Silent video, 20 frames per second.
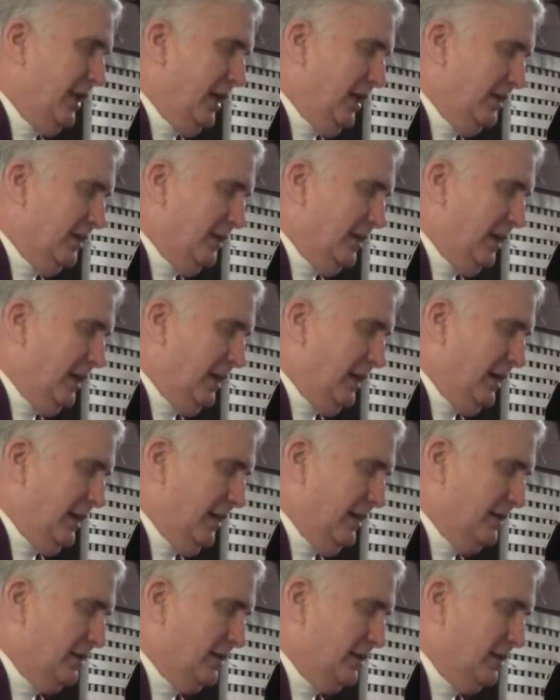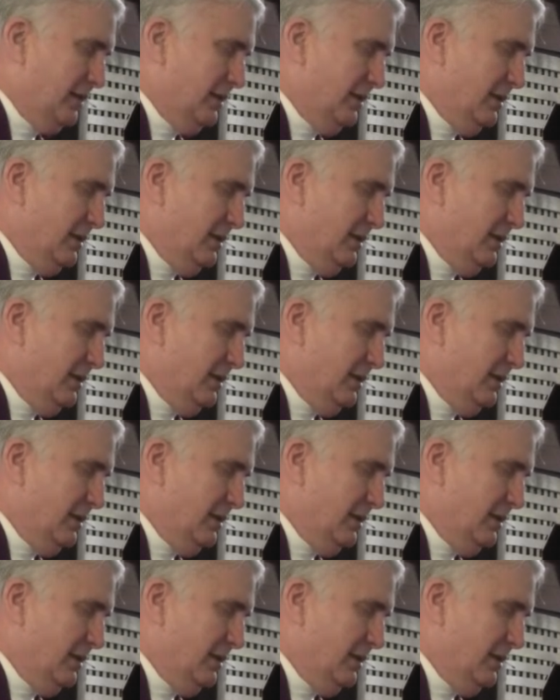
and guides.